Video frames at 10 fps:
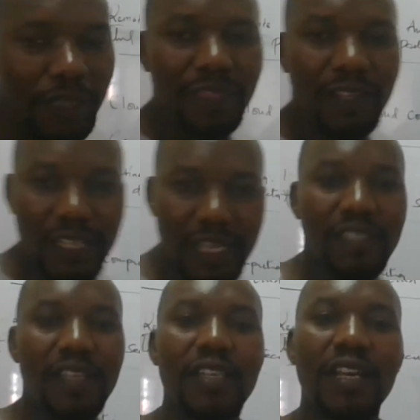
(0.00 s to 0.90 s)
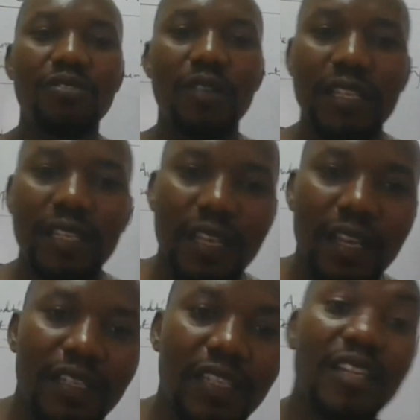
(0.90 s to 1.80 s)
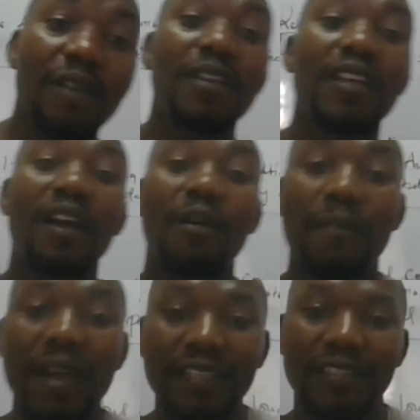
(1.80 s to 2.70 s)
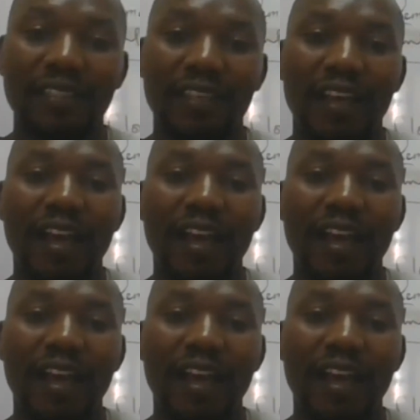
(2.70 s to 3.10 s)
of the trends that are actually disturbing our minds